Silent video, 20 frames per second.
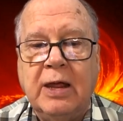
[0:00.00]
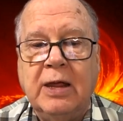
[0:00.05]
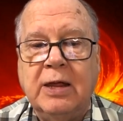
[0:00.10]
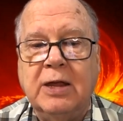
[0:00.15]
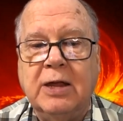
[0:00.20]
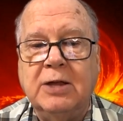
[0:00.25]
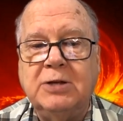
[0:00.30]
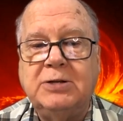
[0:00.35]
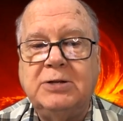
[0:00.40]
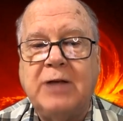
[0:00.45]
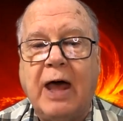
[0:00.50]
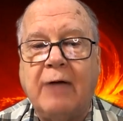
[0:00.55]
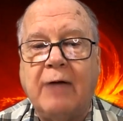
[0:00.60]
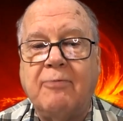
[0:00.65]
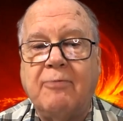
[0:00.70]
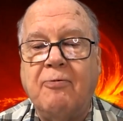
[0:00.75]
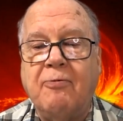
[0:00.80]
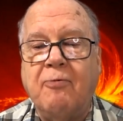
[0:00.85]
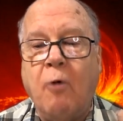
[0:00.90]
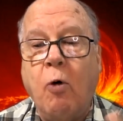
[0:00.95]
is that
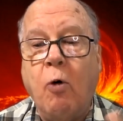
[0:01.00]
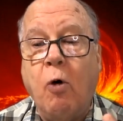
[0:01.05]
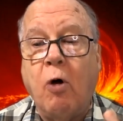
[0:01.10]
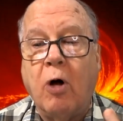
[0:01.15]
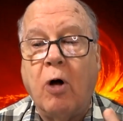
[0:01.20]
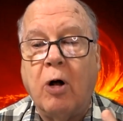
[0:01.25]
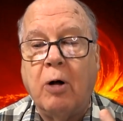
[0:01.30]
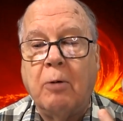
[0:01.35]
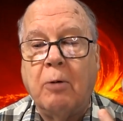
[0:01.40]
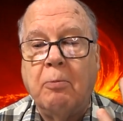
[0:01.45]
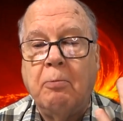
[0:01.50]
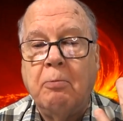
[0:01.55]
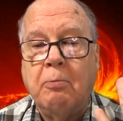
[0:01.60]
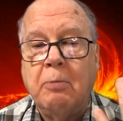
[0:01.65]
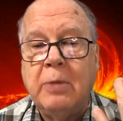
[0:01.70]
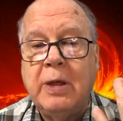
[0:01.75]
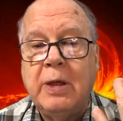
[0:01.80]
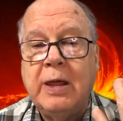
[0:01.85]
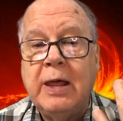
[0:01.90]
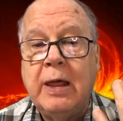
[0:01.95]
4
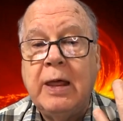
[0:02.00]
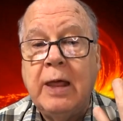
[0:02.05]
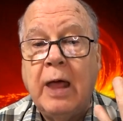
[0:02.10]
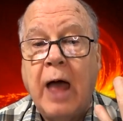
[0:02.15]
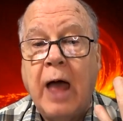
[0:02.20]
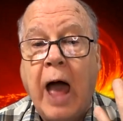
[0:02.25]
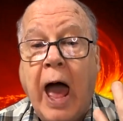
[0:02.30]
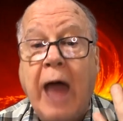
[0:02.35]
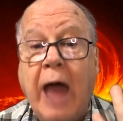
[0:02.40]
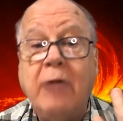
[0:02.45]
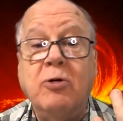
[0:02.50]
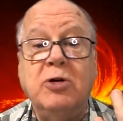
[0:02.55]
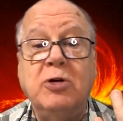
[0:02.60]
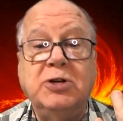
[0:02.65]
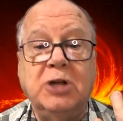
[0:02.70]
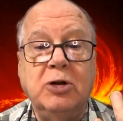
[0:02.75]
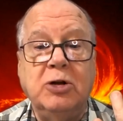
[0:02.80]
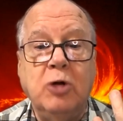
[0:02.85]
hydrogen